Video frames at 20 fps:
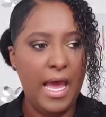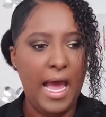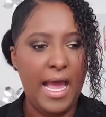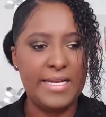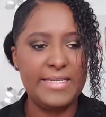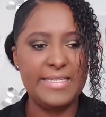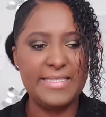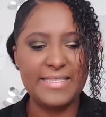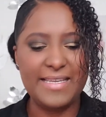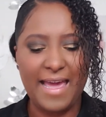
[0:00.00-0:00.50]

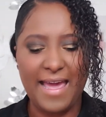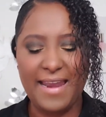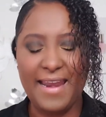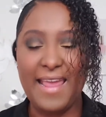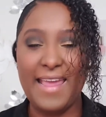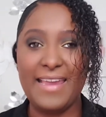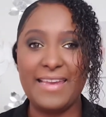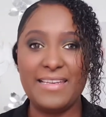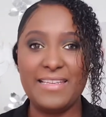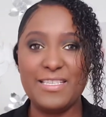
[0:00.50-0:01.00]
I just got
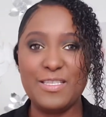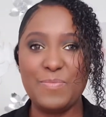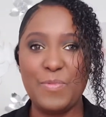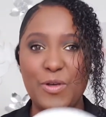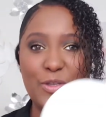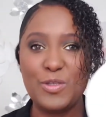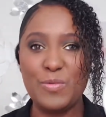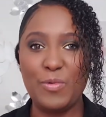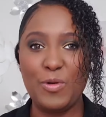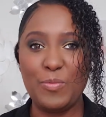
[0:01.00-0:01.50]
a
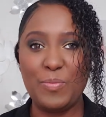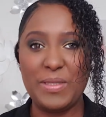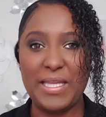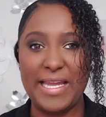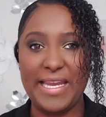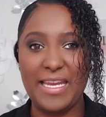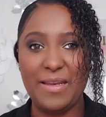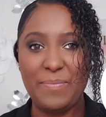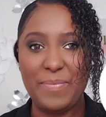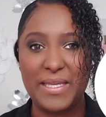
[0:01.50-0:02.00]
disposable
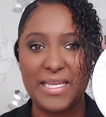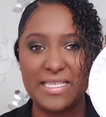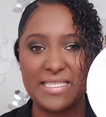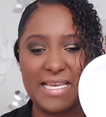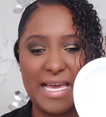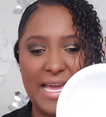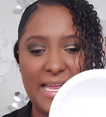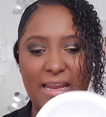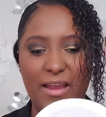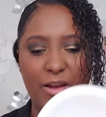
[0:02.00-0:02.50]
plate
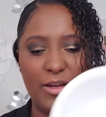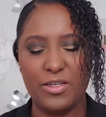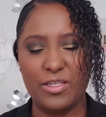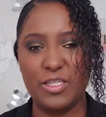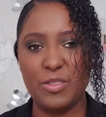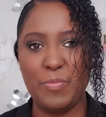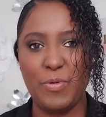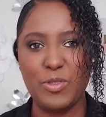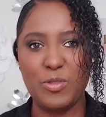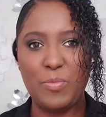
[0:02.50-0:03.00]

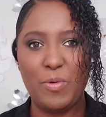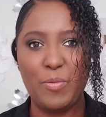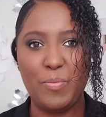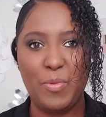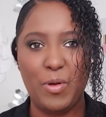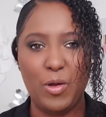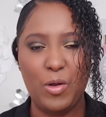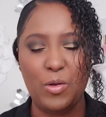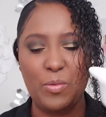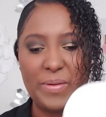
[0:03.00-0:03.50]
disposable
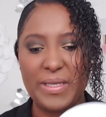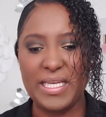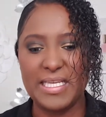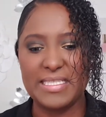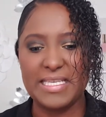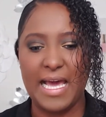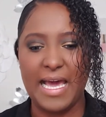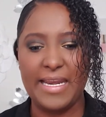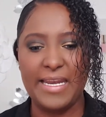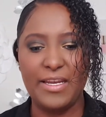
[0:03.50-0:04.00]
bowl
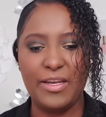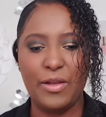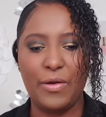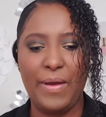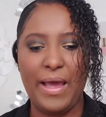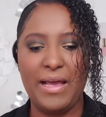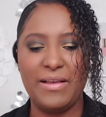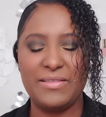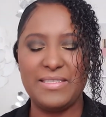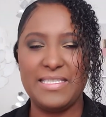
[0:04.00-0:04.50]
because I didn't know
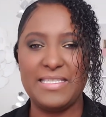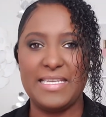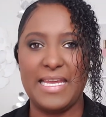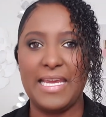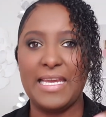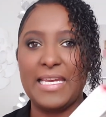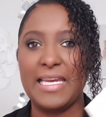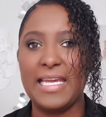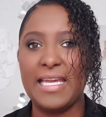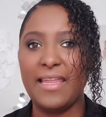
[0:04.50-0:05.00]
how
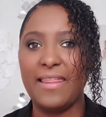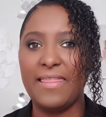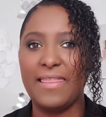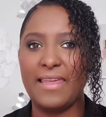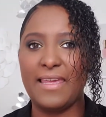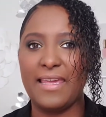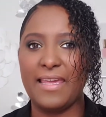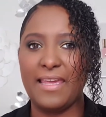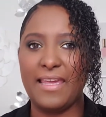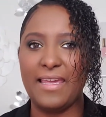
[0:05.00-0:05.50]
staining
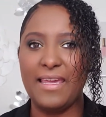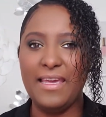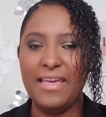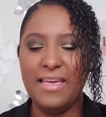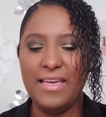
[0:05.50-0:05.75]
the